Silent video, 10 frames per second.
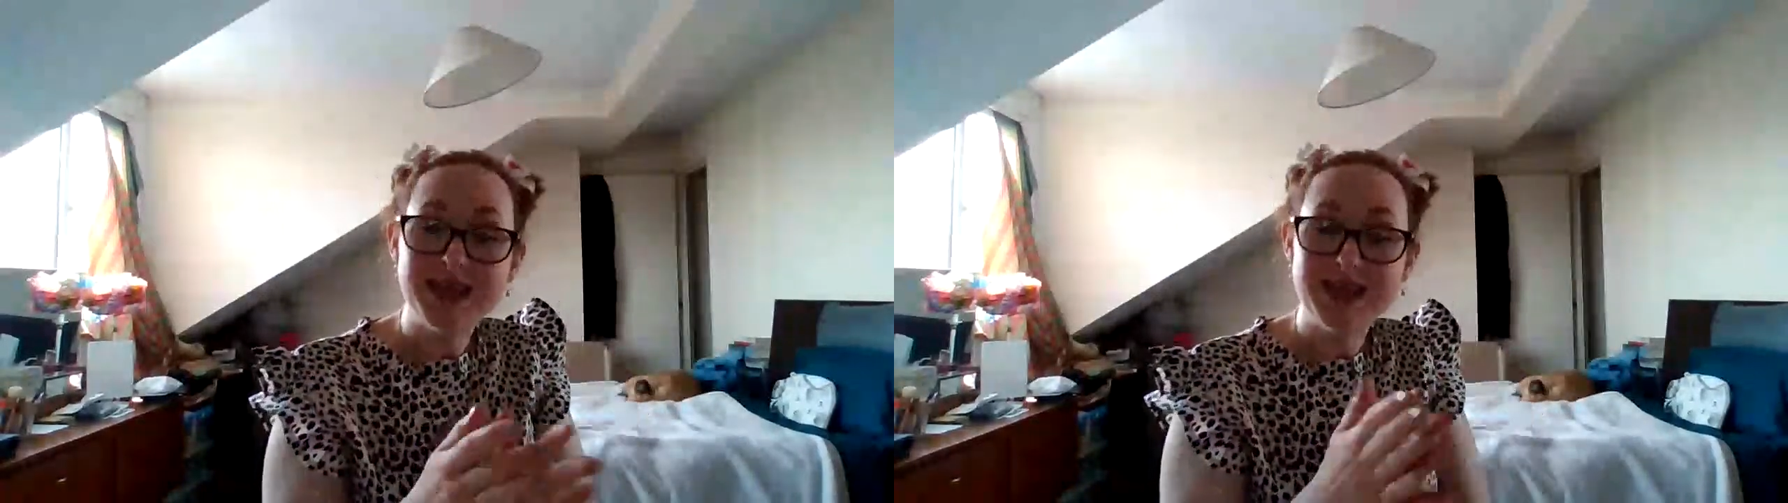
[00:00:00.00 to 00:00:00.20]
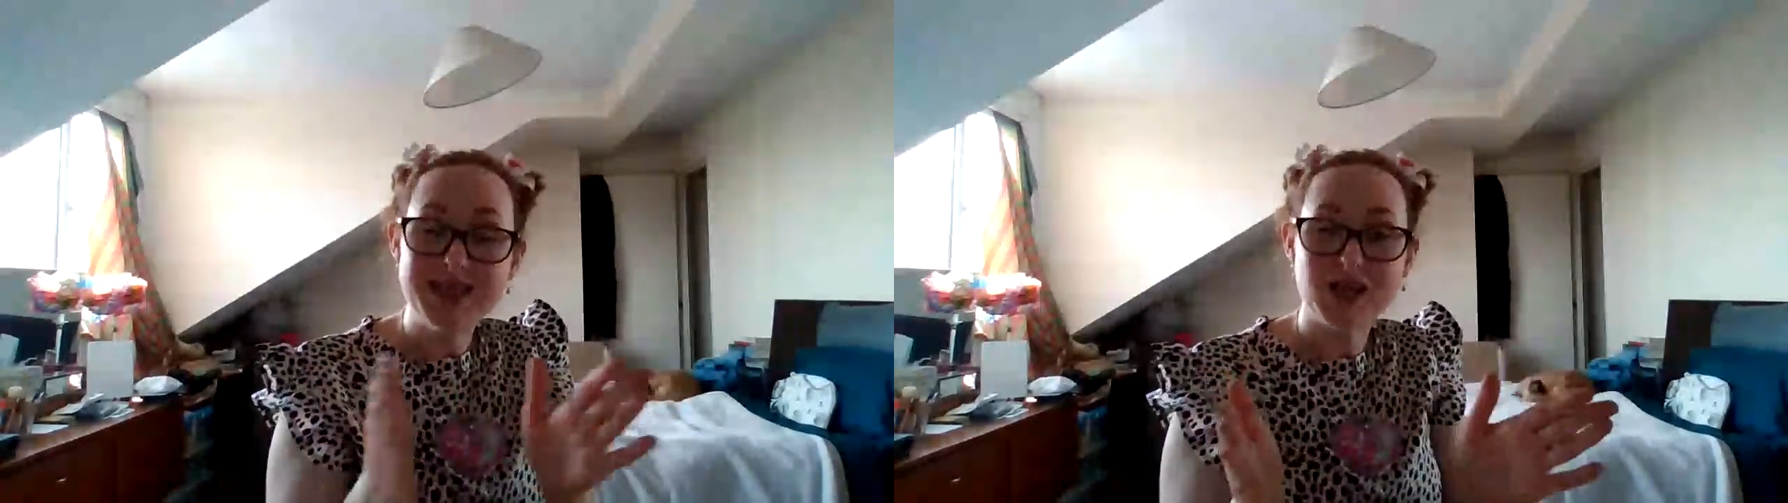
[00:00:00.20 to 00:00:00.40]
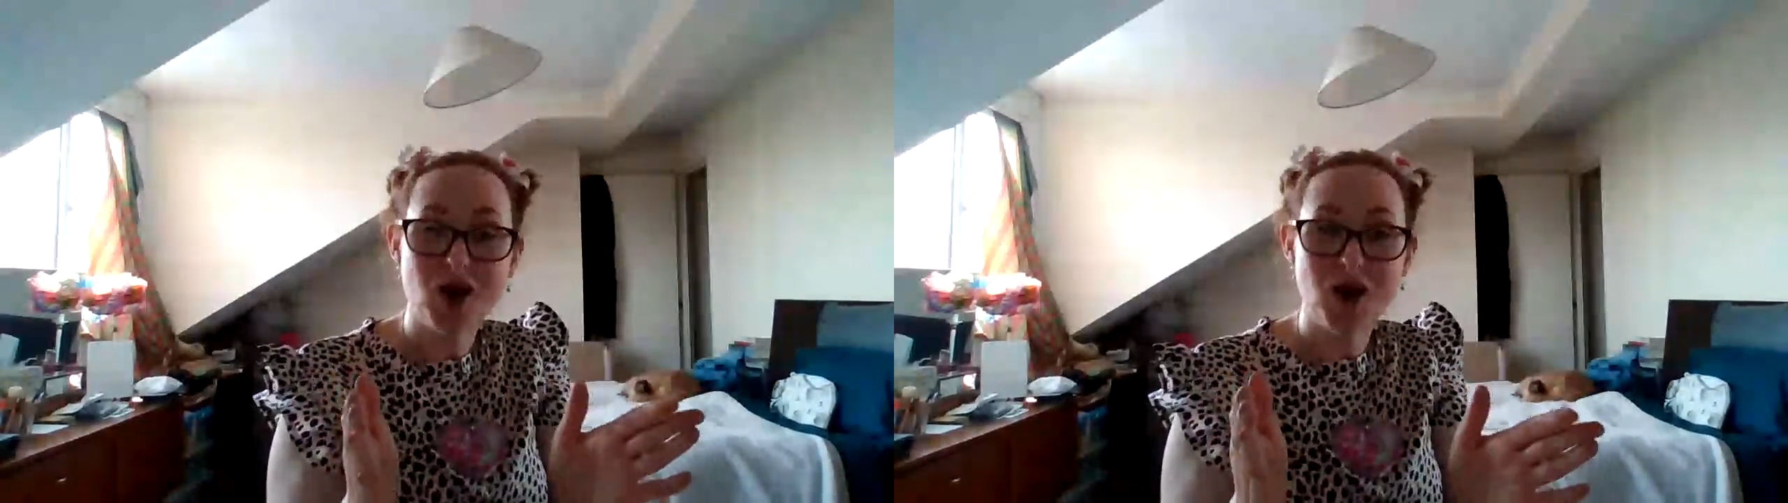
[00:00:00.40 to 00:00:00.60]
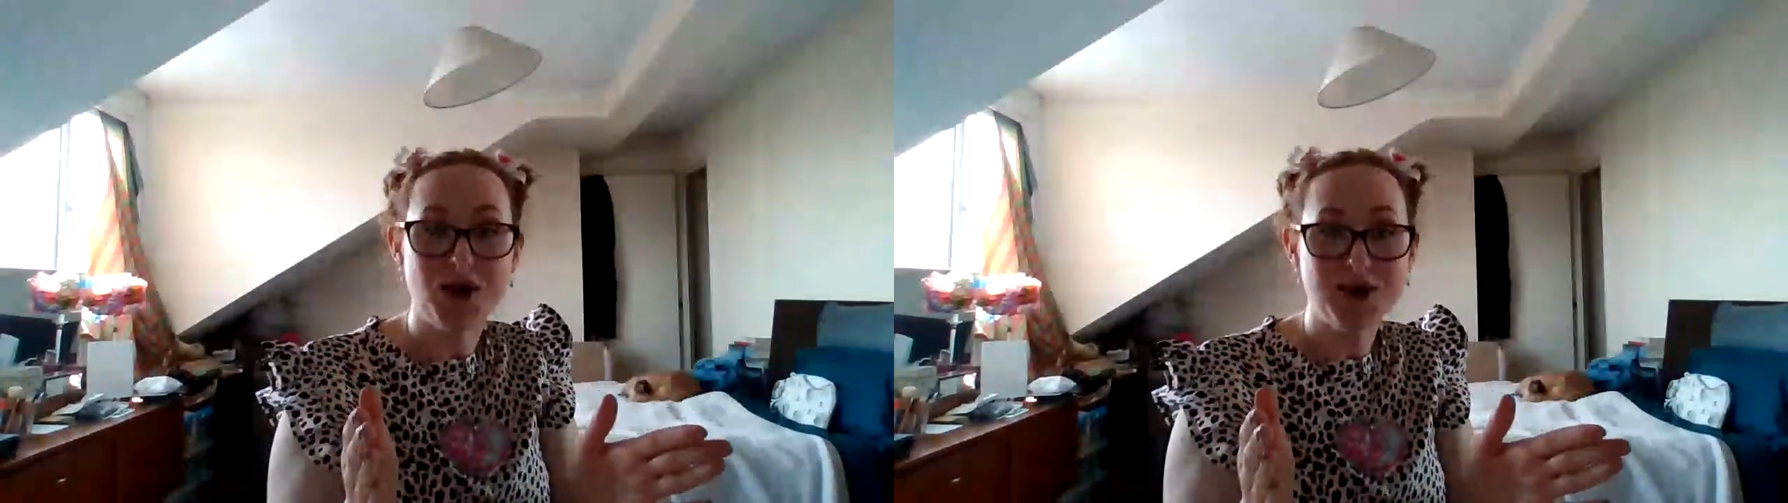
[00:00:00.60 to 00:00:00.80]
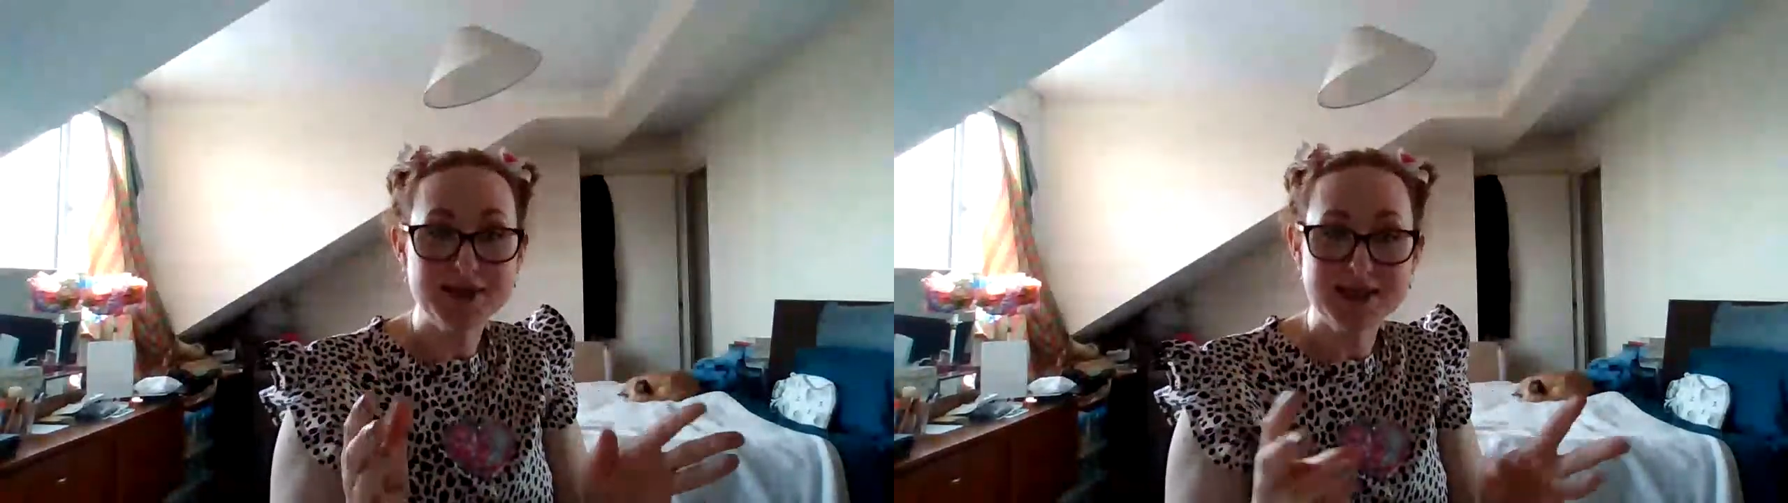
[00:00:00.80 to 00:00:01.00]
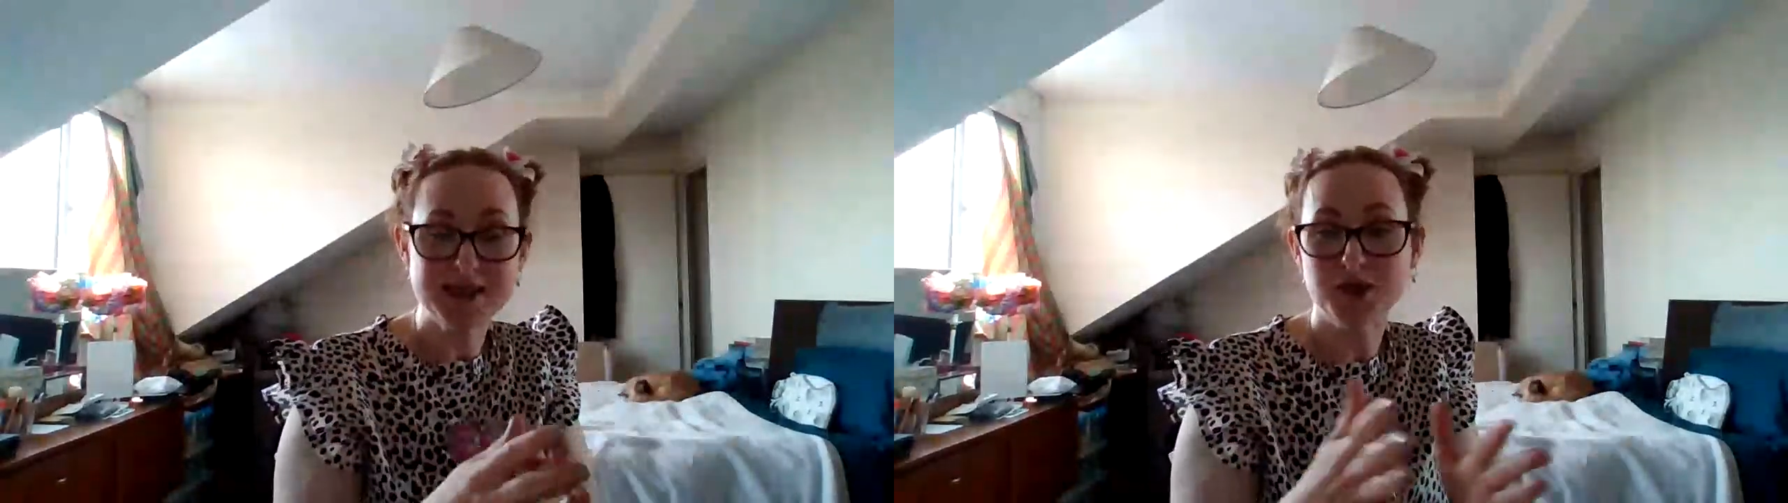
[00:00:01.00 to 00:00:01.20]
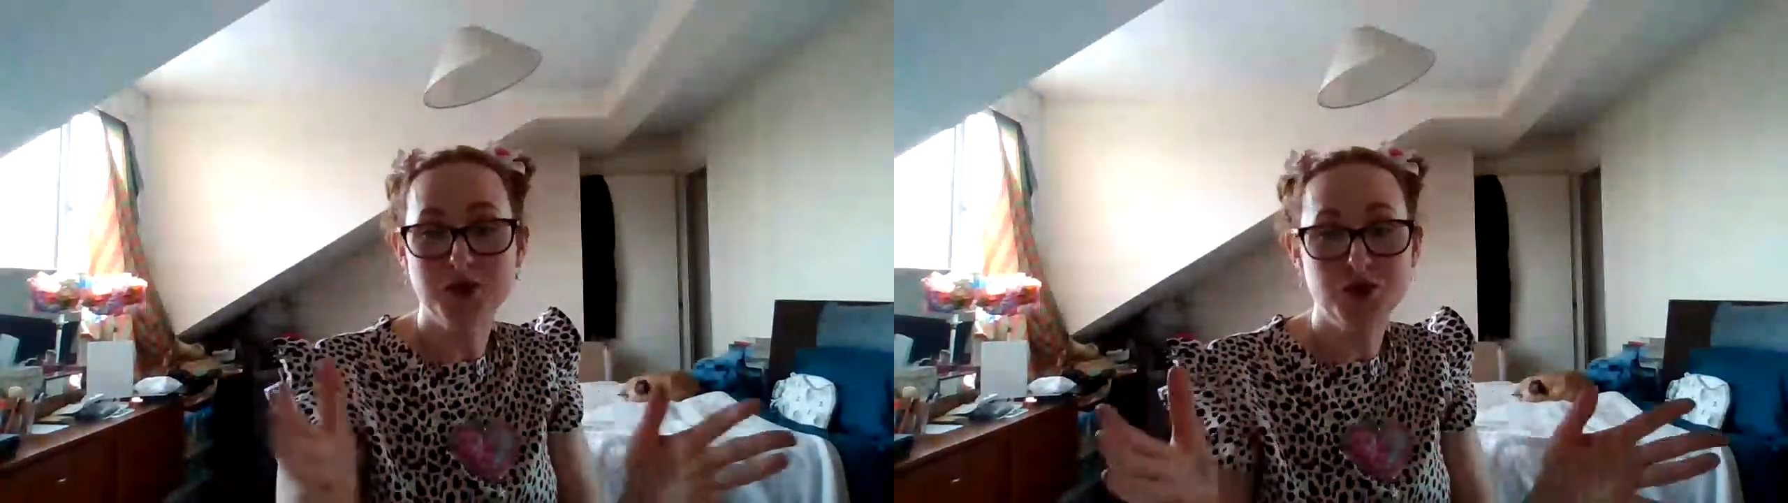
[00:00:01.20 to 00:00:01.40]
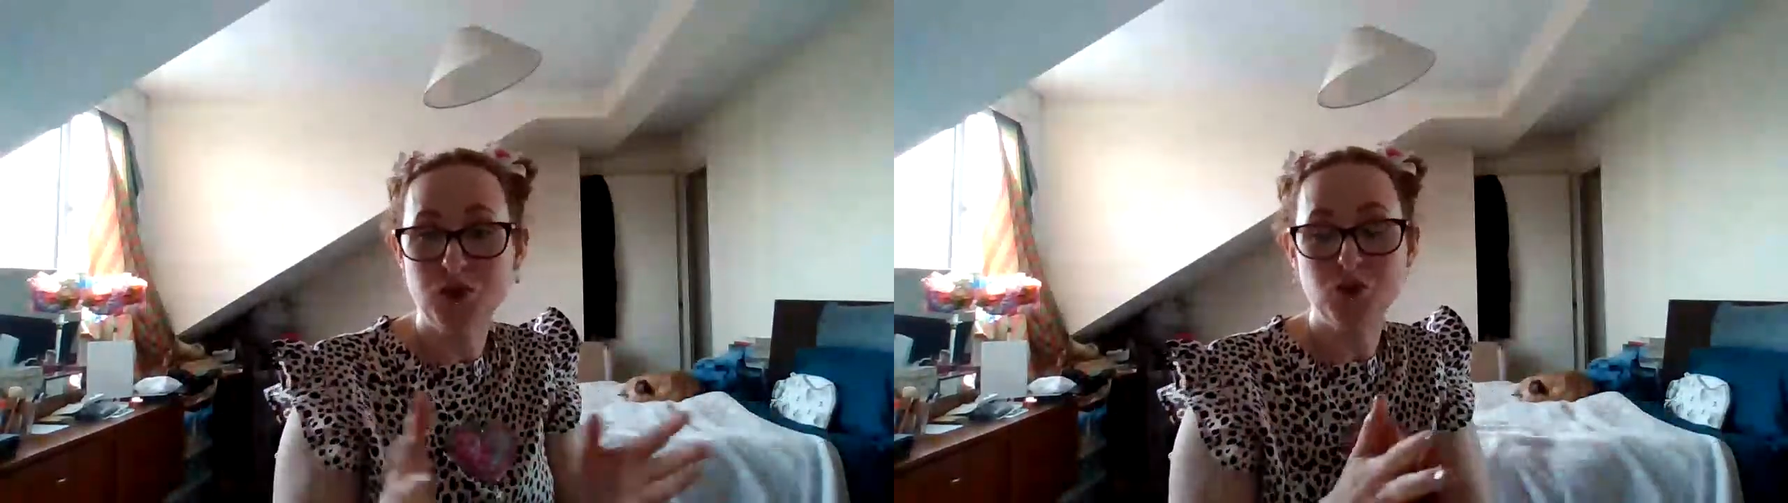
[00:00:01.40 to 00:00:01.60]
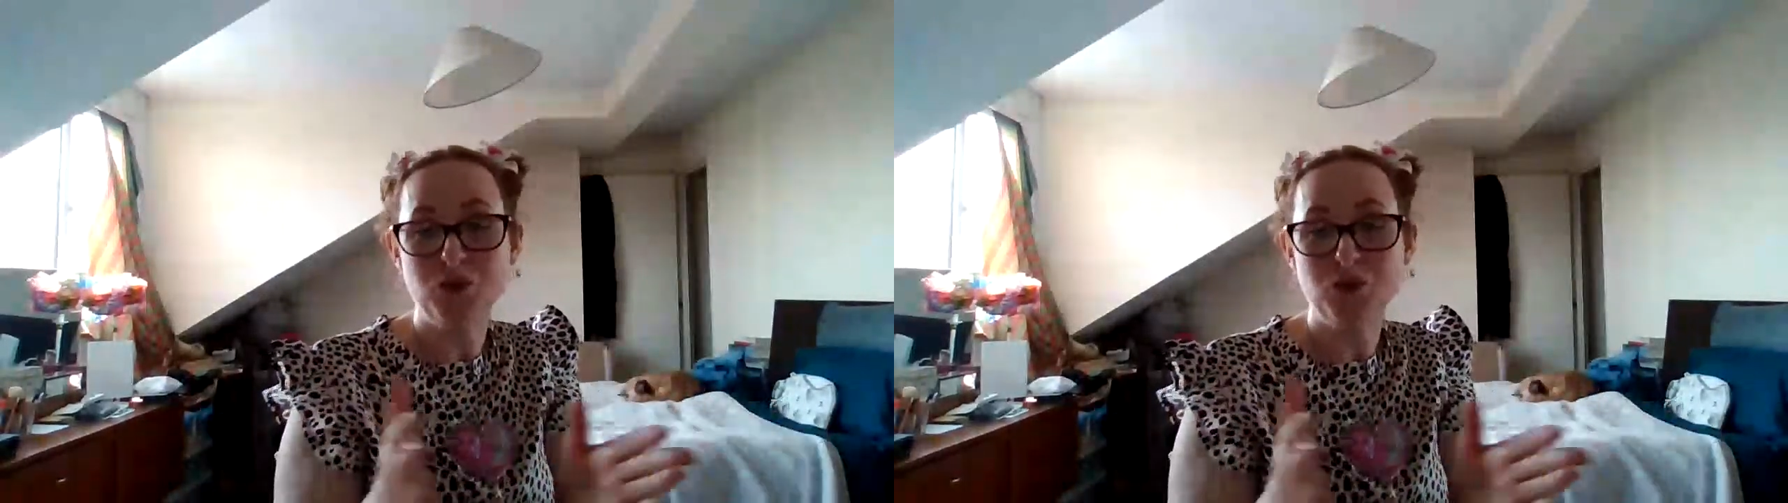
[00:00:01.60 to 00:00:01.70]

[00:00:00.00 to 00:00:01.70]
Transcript: these cards to